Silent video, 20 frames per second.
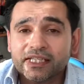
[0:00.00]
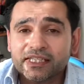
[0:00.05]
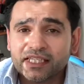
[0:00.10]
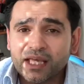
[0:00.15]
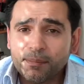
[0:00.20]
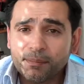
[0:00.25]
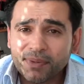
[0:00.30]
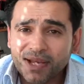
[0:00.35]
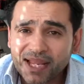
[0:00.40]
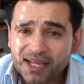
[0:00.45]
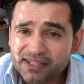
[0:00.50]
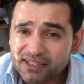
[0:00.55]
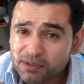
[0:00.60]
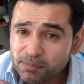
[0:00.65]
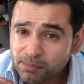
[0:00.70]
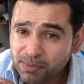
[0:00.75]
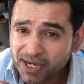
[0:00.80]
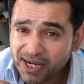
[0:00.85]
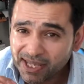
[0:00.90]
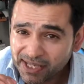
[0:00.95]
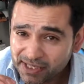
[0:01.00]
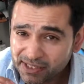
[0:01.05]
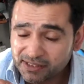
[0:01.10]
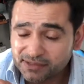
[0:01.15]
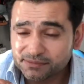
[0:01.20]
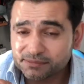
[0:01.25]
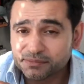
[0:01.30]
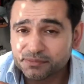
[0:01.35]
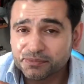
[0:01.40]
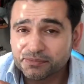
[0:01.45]
That plantar plate
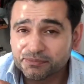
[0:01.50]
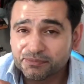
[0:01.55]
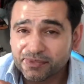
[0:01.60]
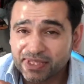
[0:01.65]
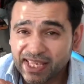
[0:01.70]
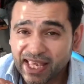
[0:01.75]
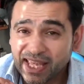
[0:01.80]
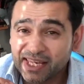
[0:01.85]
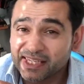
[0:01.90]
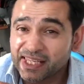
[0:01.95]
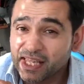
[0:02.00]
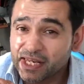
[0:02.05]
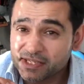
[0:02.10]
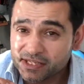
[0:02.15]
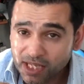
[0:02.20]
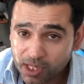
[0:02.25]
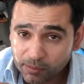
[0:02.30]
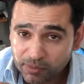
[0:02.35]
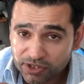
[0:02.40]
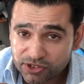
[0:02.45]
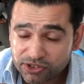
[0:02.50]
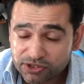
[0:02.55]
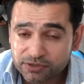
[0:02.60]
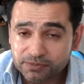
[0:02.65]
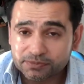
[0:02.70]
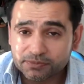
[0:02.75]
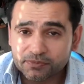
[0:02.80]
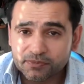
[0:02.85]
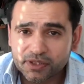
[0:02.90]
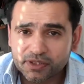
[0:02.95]
can get damaged.
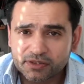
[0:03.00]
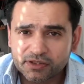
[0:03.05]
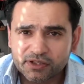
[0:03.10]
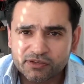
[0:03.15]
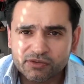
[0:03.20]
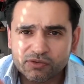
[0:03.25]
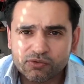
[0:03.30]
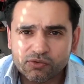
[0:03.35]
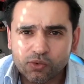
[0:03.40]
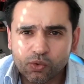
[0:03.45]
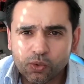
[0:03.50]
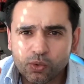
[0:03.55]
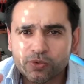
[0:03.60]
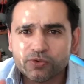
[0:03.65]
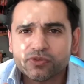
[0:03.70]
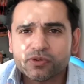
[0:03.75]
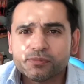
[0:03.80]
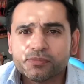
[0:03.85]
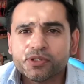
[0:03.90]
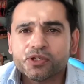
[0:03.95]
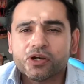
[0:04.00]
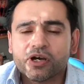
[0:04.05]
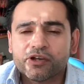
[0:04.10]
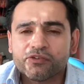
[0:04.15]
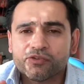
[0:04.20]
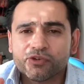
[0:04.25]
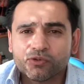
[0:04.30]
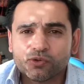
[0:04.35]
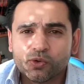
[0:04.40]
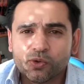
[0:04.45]
There's an awesome
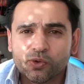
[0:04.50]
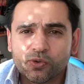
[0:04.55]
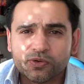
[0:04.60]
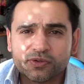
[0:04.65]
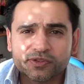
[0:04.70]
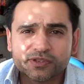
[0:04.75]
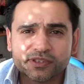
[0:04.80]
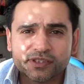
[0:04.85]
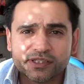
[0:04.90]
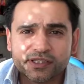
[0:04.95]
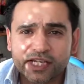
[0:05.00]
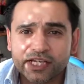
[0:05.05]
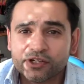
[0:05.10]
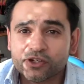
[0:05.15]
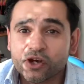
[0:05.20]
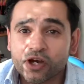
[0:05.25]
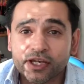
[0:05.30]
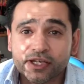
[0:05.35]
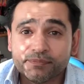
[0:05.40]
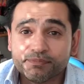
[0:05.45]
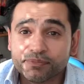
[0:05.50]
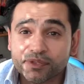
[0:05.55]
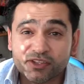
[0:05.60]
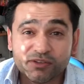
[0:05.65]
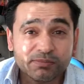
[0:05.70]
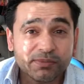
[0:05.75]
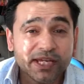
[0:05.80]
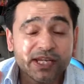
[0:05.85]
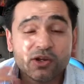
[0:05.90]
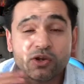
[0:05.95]
podiatrist called Nick Knight.
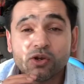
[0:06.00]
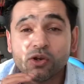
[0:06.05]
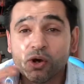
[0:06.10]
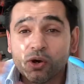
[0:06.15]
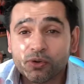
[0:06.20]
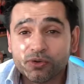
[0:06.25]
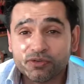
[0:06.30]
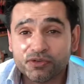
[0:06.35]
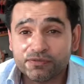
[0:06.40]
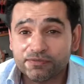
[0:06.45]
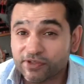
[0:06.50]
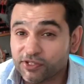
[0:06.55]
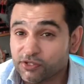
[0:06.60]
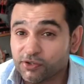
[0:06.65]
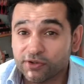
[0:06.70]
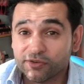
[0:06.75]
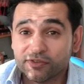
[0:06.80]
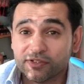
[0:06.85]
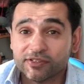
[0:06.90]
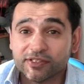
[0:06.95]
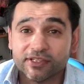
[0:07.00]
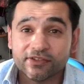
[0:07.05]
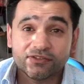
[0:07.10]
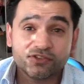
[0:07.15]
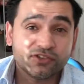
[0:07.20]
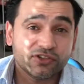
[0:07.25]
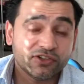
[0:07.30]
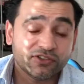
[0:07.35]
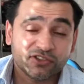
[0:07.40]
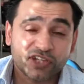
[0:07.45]
He's made loads of videos on
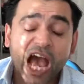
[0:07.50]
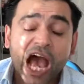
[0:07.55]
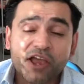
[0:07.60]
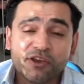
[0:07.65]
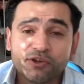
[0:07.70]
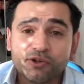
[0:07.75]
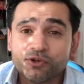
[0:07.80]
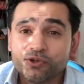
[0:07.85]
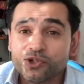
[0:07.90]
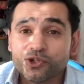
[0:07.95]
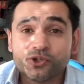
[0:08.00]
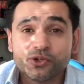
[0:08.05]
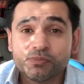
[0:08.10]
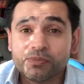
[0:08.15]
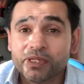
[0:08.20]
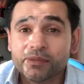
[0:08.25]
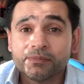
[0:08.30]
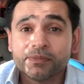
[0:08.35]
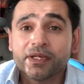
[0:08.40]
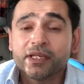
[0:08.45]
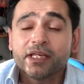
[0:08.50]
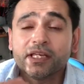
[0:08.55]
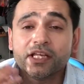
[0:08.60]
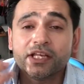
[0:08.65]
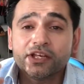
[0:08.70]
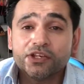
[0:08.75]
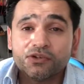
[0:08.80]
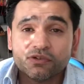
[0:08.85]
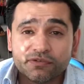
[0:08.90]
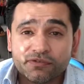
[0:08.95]
this. Just YouTube him.
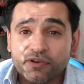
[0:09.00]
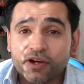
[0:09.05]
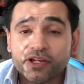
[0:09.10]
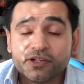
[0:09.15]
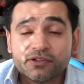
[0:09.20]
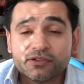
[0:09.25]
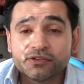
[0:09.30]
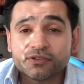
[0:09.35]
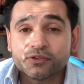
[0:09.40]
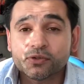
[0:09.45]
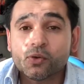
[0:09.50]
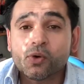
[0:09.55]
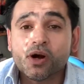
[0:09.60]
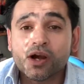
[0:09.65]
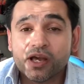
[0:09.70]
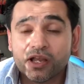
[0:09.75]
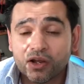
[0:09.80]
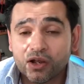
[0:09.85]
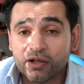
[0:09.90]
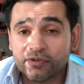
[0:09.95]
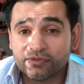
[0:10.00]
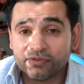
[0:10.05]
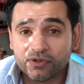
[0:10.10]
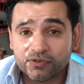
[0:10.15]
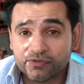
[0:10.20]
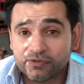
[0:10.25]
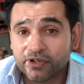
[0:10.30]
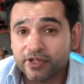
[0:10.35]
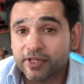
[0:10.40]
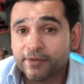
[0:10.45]
You'll find quite a lot of
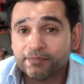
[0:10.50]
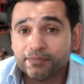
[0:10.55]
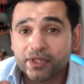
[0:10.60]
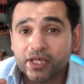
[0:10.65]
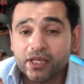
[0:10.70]
stuff on it.